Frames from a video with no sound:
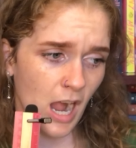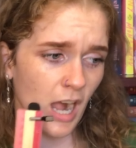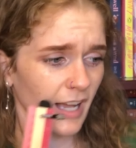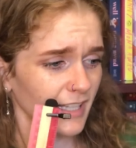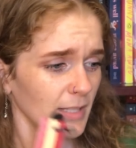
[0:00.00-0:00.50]

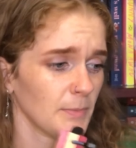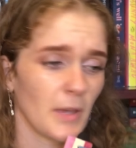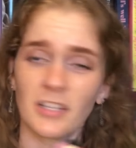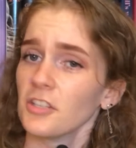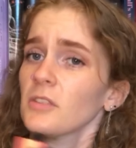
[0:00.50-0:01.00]

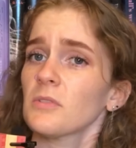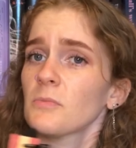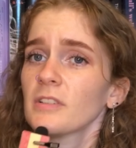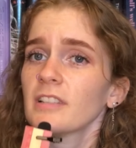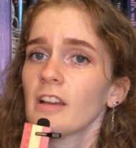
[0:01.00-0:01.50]
especially with
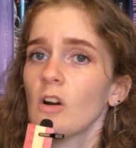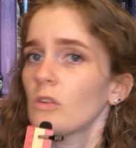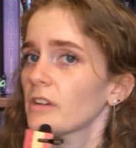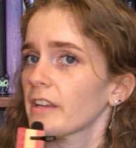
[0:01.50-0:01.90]
books I own.